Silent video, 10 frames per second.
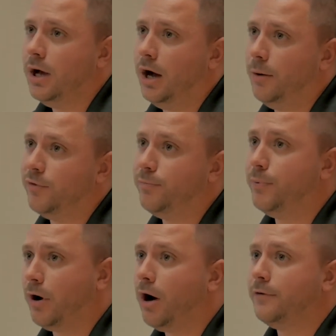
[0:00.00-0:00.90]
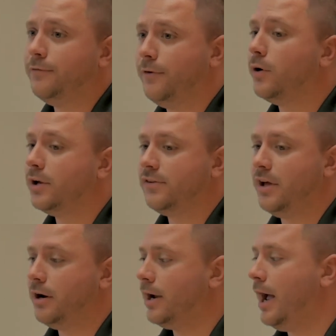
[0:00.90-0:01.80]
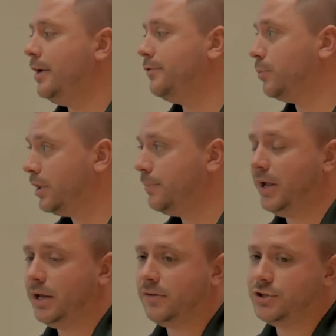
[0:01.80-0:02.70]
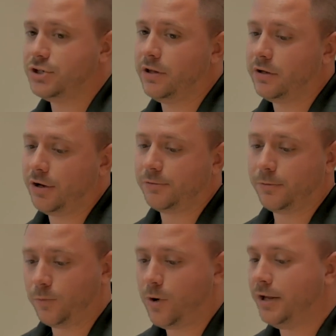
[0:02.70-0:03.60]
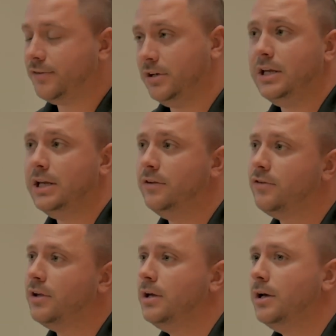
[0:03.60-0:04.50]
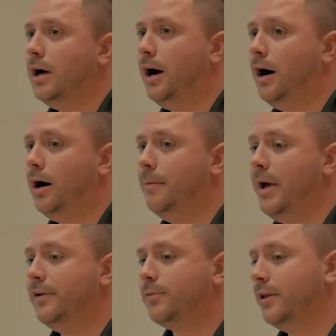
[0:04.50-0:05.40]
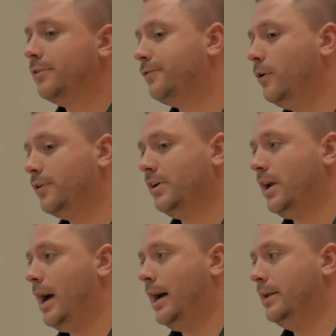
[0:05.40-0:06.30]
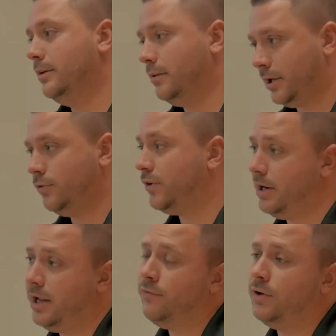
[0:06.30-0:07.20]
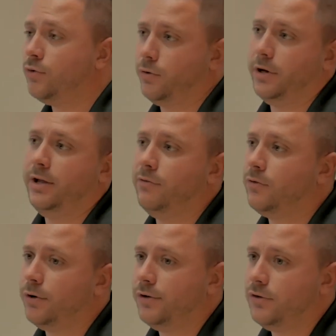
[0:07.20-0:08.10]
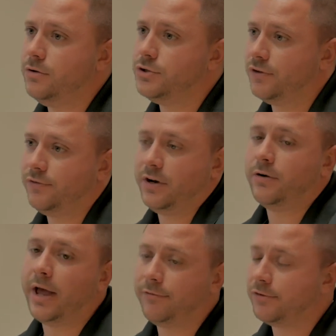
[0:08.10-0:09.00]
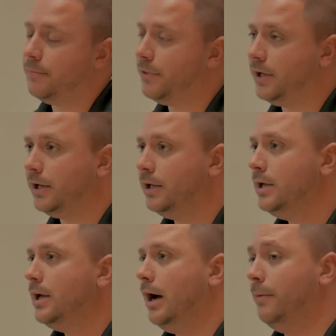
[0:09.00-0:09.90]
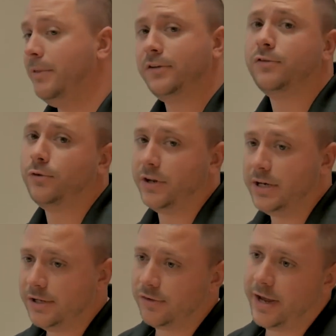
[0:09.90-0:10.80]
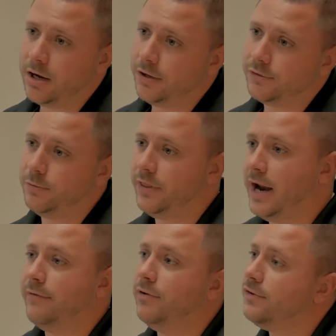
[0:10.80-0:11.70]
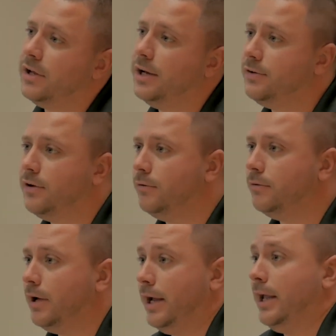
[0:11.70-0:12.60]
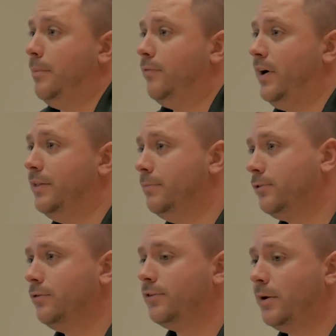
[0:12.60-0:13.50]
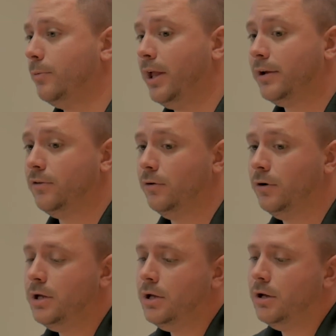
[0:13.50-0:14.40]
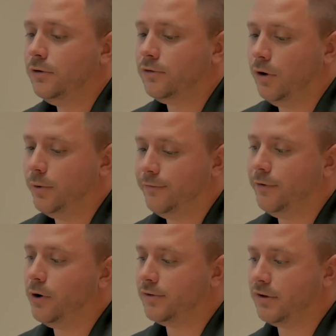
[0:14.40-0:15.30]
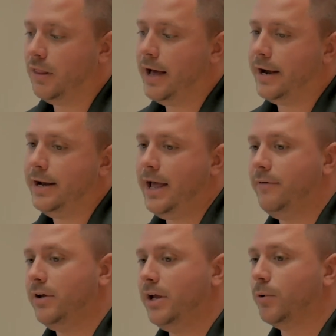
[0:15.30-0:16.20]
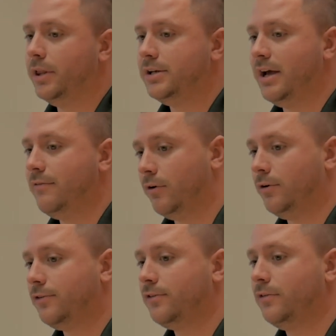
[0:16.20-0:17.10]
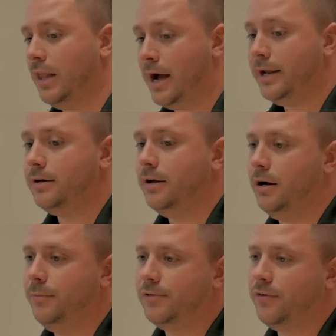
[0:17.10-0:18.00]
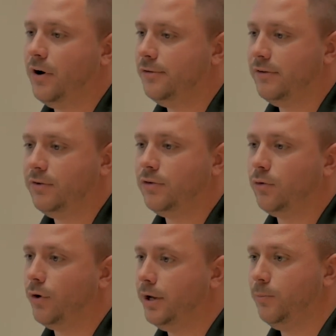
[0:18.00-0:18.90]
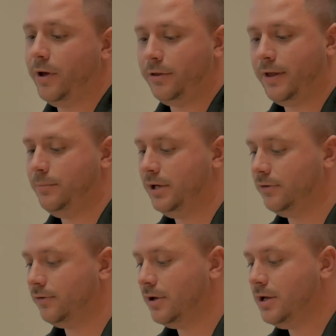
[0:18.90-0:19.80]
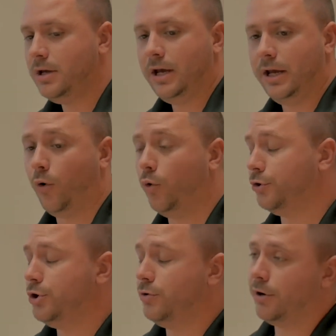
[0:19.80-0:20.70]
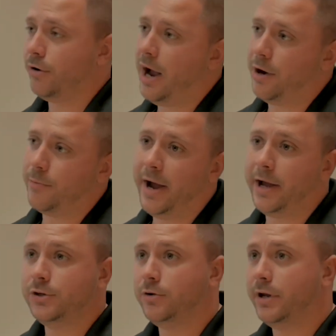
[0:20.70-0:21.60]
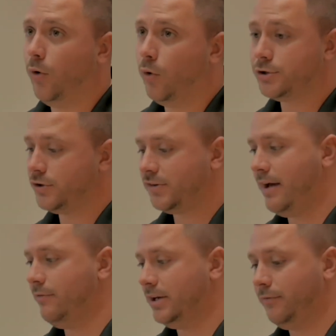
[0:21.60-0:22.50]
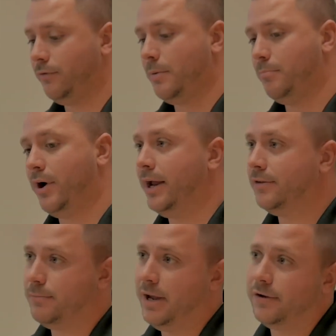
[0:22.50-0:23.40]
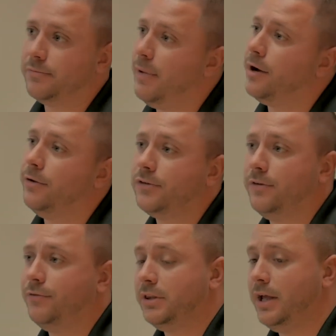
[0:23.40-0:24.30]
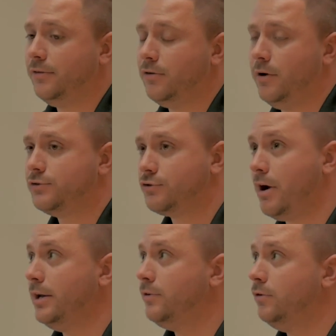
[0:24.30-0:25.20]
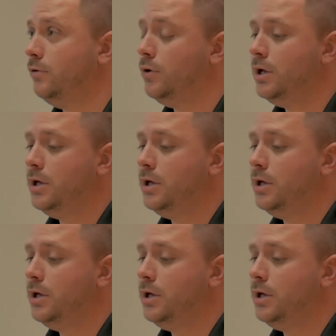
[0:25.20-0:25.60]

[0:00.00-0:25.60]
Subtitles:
we've put a hard focus on our guys really paying attention to the customer's wants and needs, as well as focusing on, like you said, inventory. Inventory is huge, because if I don't have something that suits the needs of that customer, then obviously I can't provide them the service I would like to. So we focused a lot on having a really diverse lot as far as inventory, whether that means an older unit or a higher mild unit, or just having different brands, makes, models, stuff like that. So I've tried to